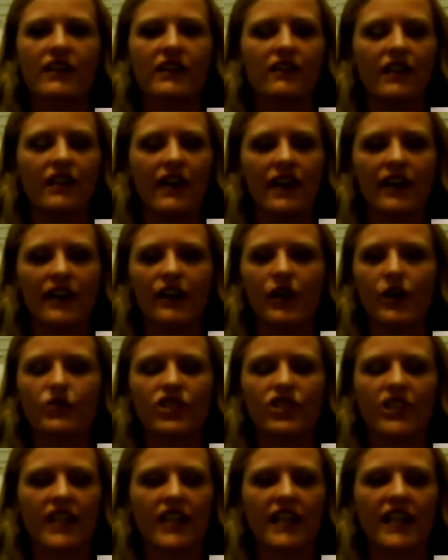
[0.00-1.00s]
and
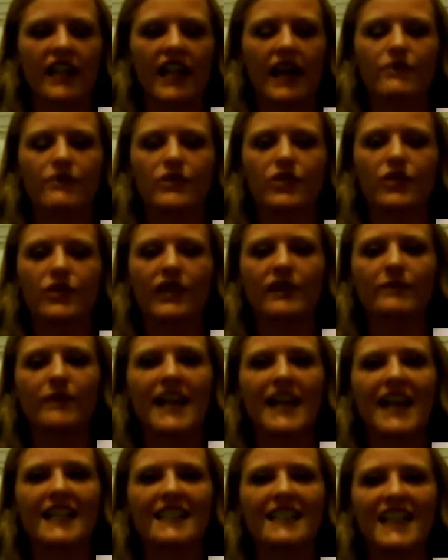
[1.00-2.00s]
coaching. And I'm doing my
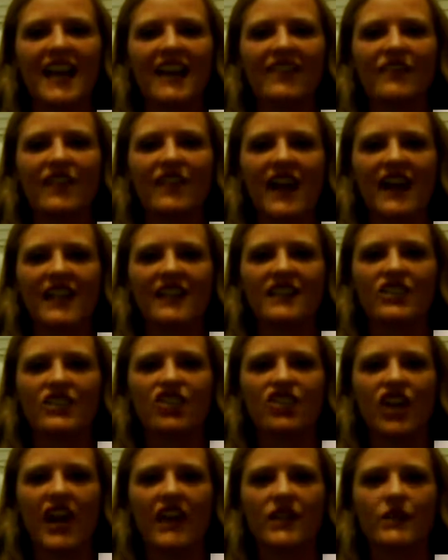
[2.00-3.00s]
next live event is
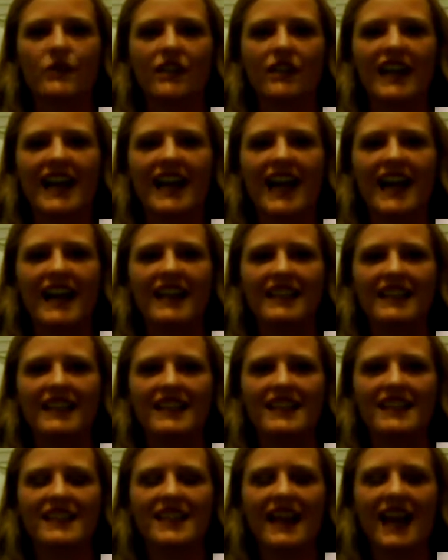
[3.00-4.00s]
January 8th
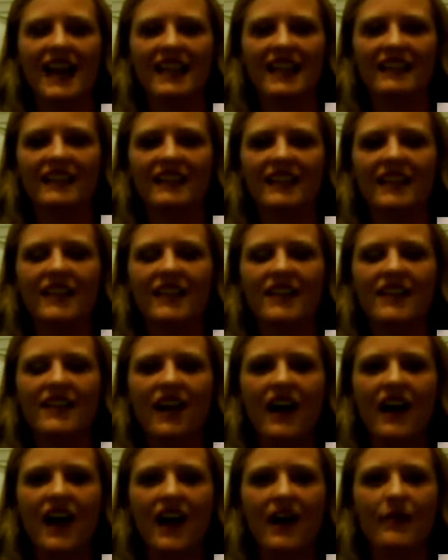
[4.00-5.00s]
and 9th.
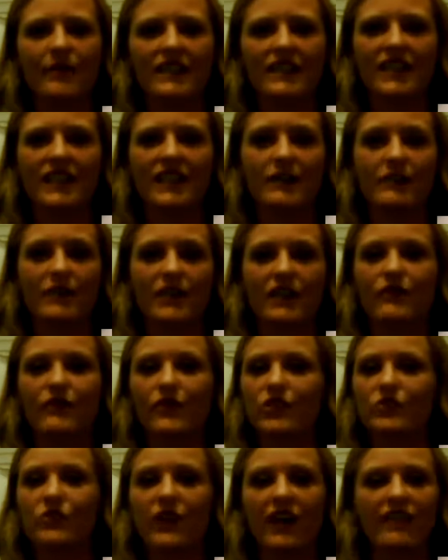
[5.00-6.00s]
It's going to be a
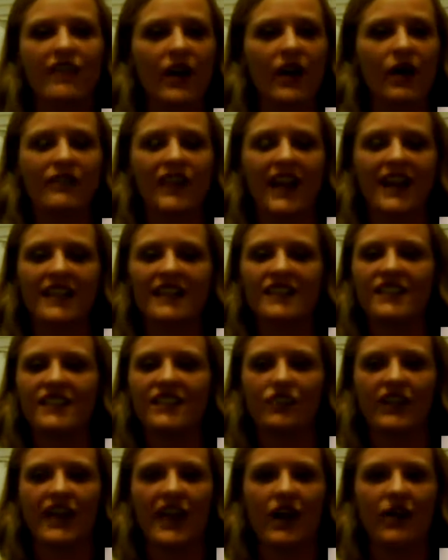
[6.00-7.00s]
full 12-hour event,
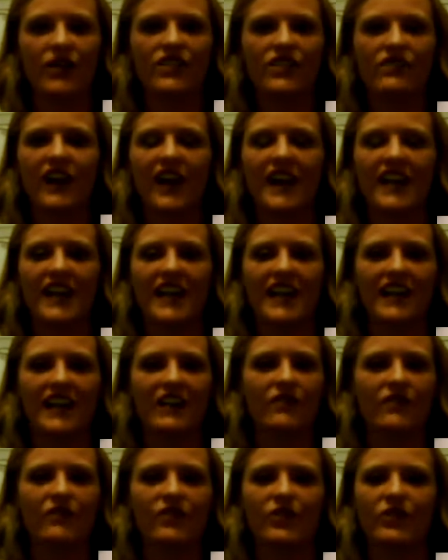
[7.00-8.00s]
3 hours Friday and
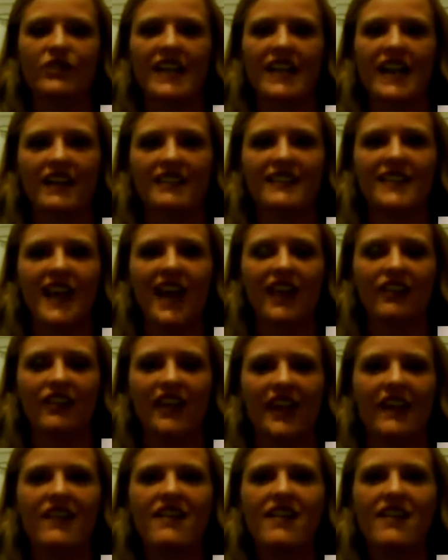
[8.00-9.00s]
a full day on
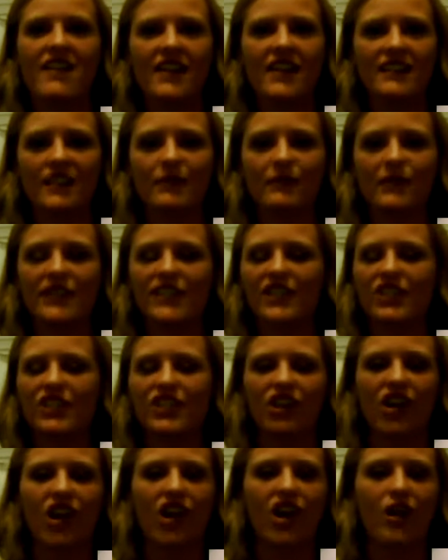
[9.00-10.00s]
Saturday. It's going to be
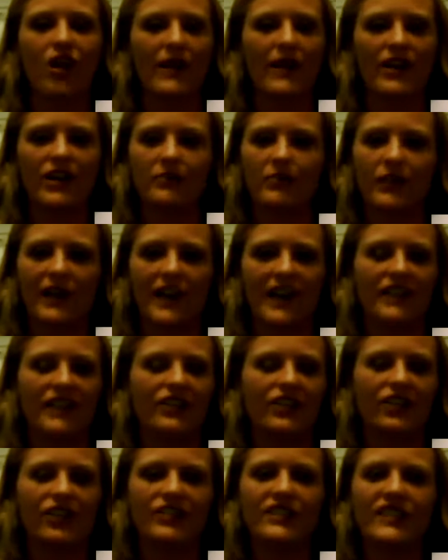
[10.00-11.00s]
teaching all about your brain,
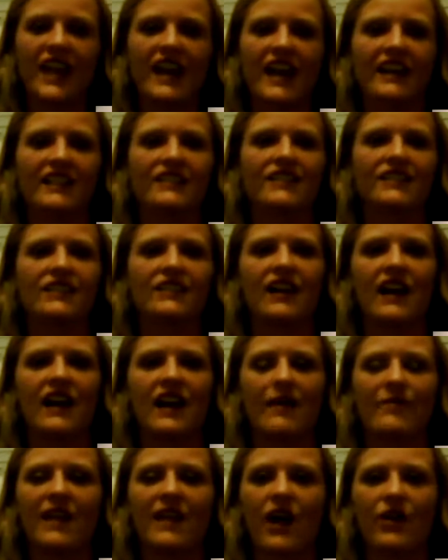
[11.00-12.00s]
neuroscience,
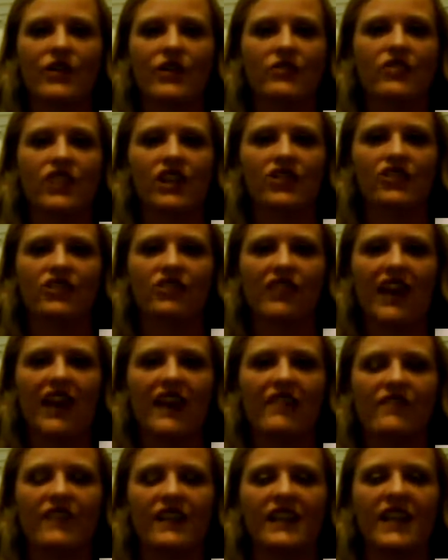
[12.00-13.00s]
how you change your
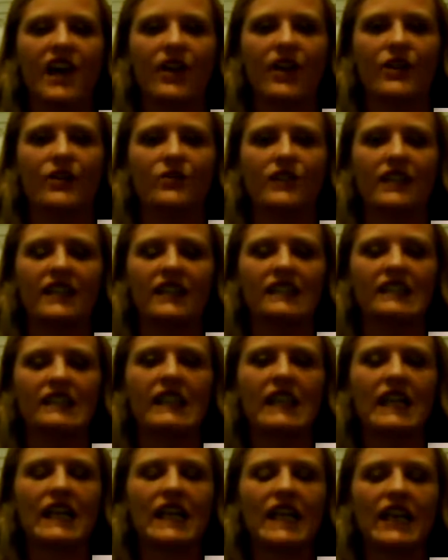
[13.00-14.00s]
life, and how you can
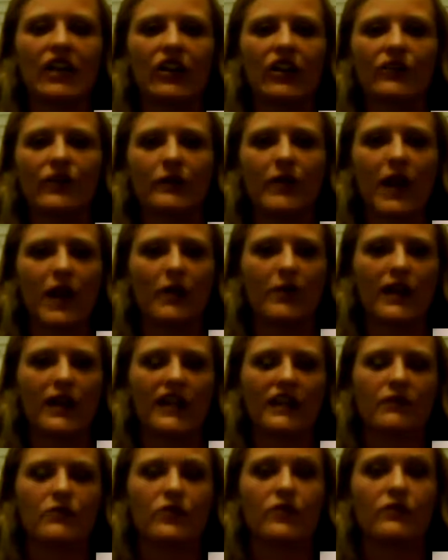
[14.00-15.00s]
heal from heartbreak
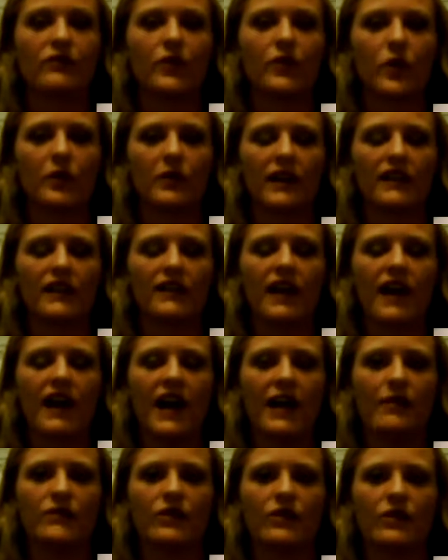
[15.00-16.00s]
and move forward.
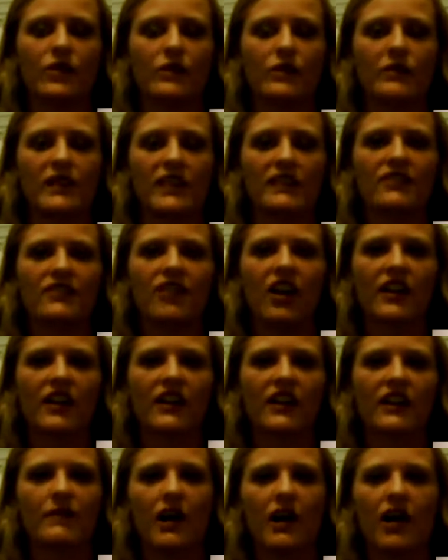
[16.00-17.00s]
So it'll be
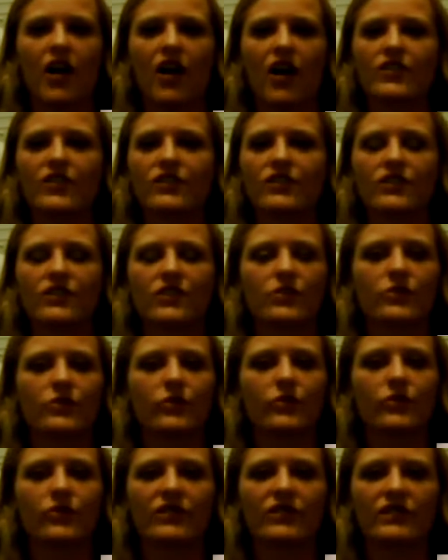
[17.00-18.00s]
talking about all sorts of
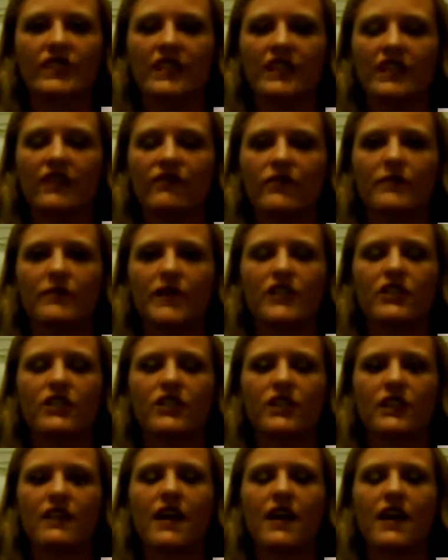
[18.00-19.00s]
tools and
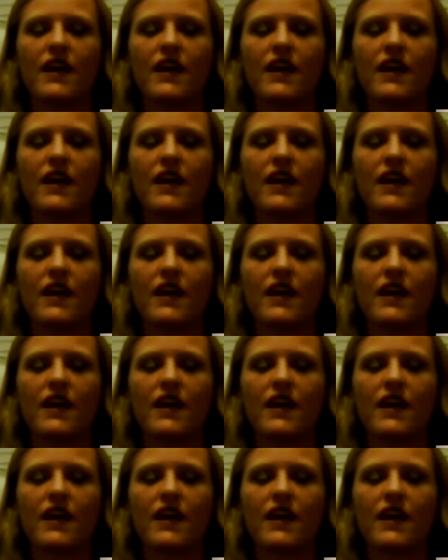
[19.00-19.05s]
information.